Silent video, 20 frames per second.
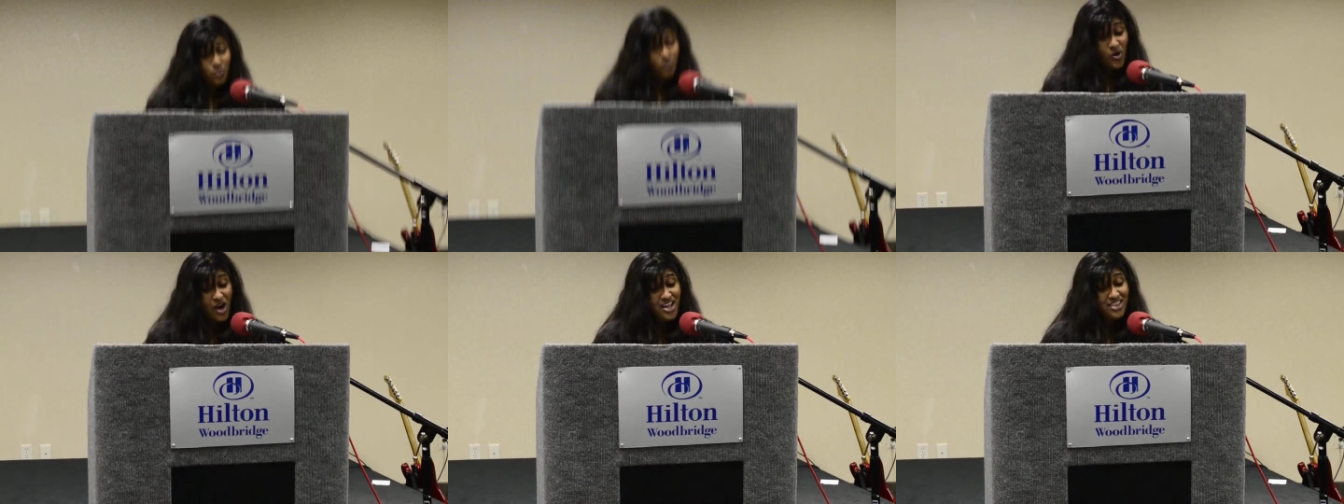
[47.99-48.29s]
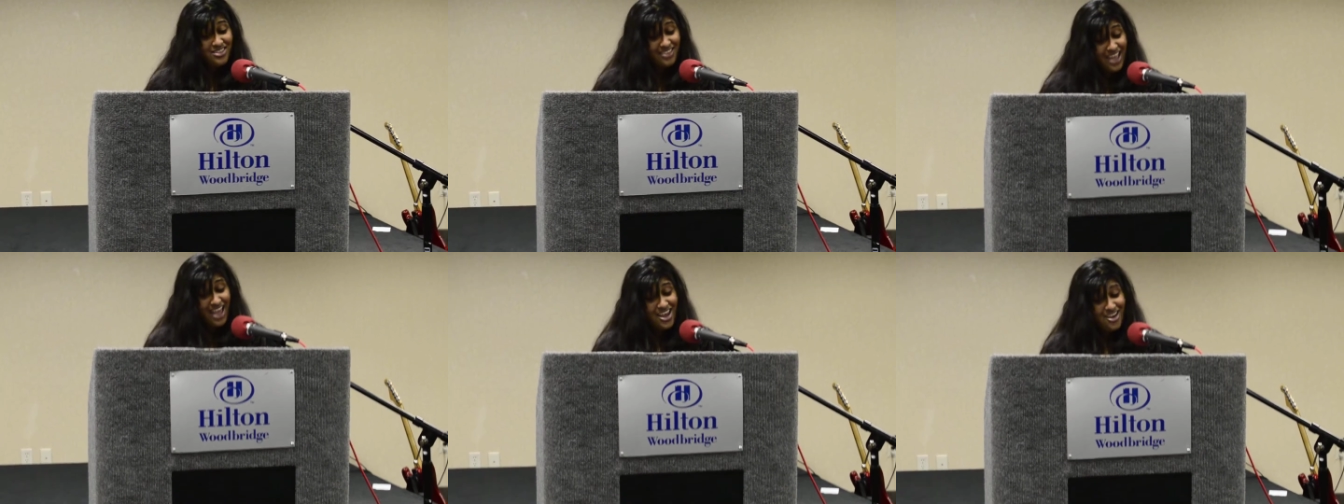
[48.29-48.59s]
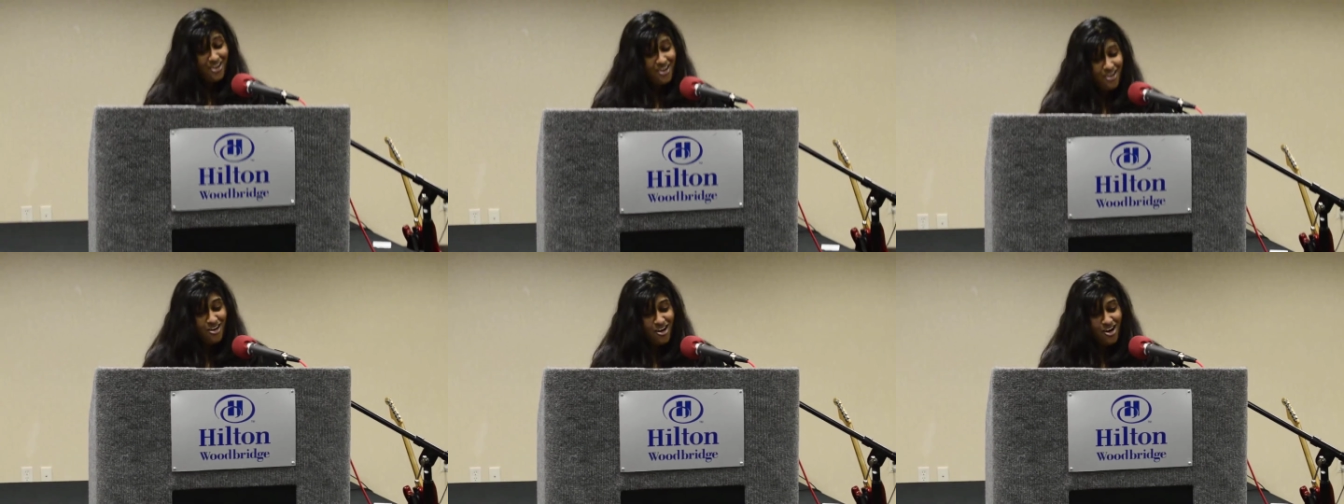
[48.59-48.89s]
one
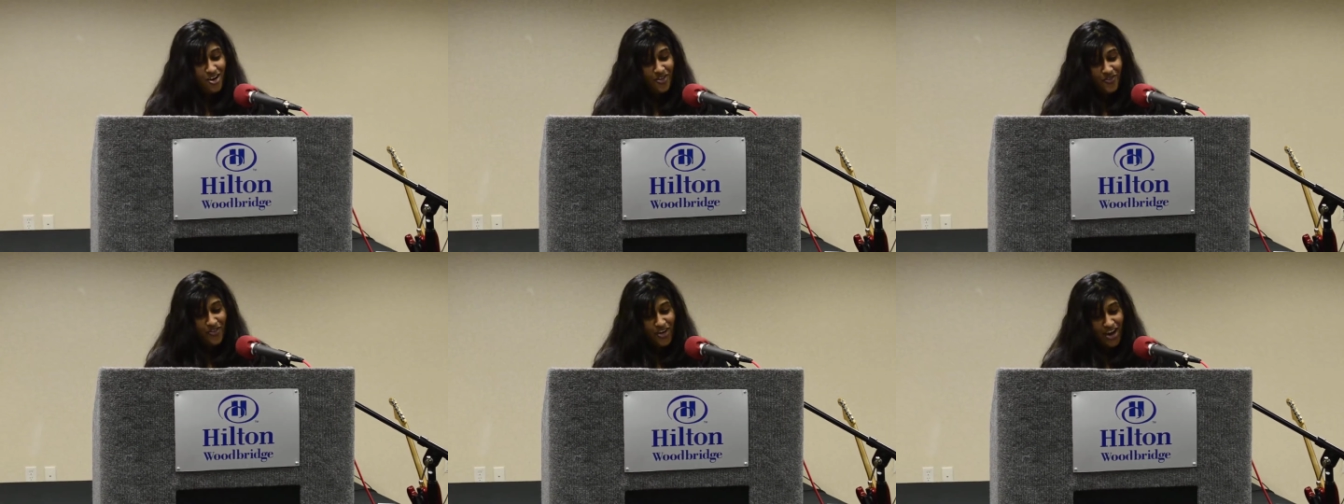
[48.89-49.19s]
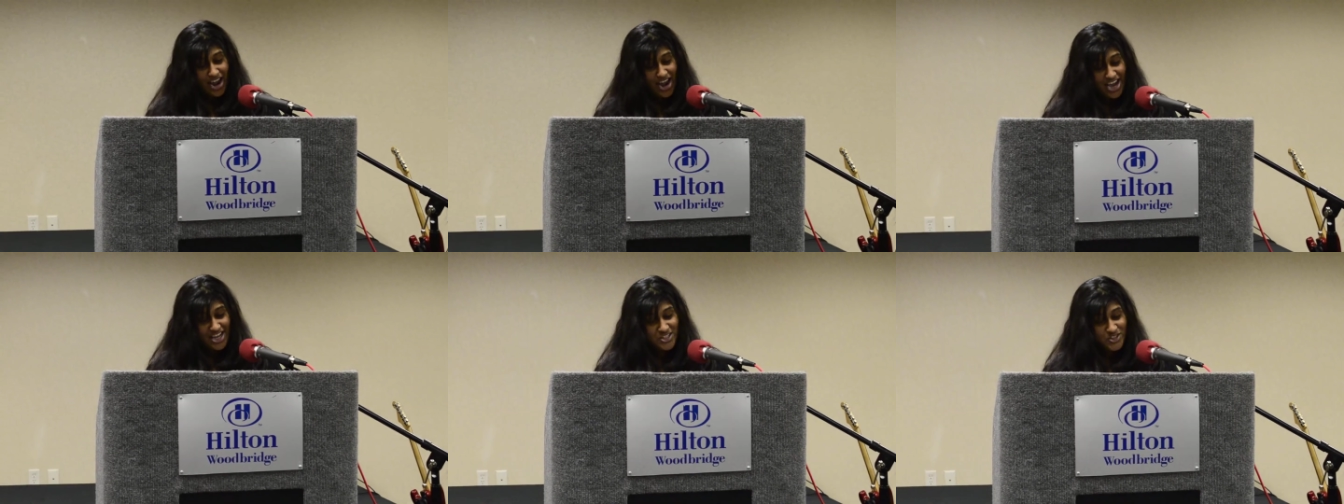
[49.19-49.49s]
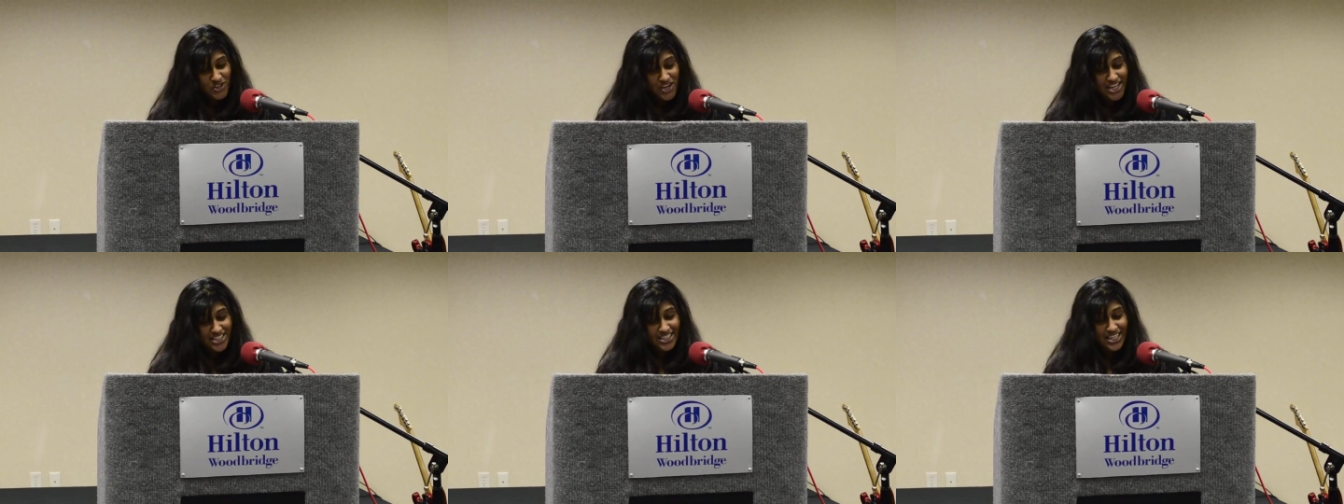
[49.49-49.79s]
letter off her
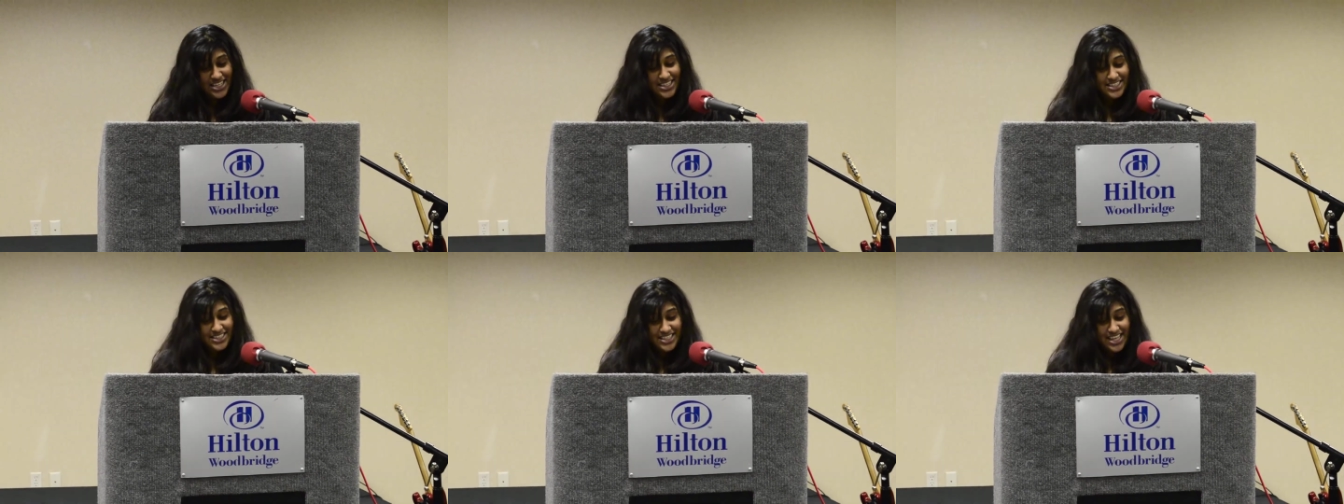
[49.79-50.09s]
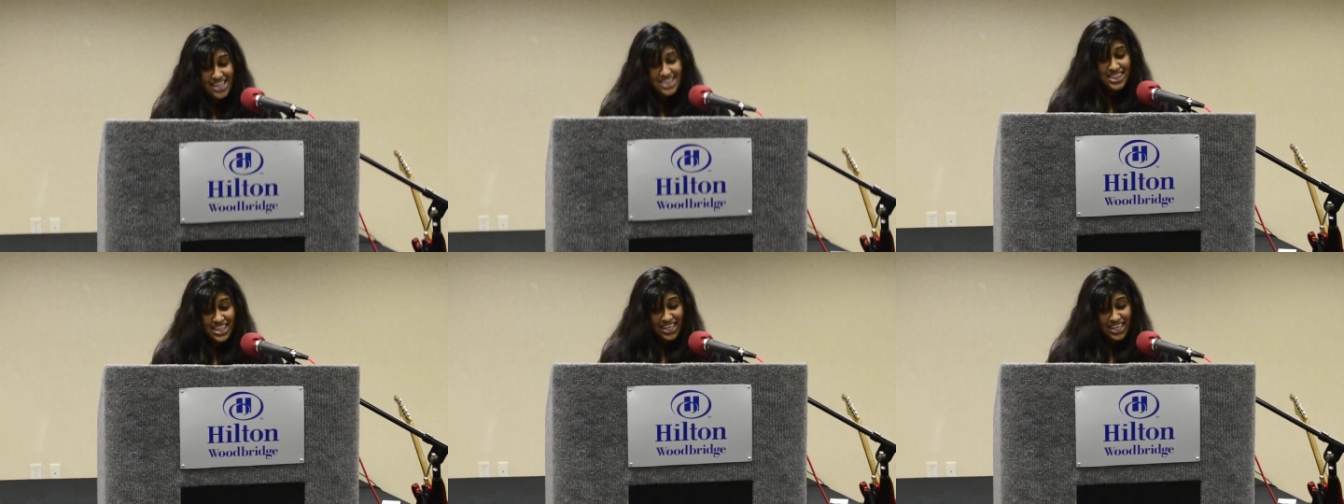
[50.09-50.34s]
address and sent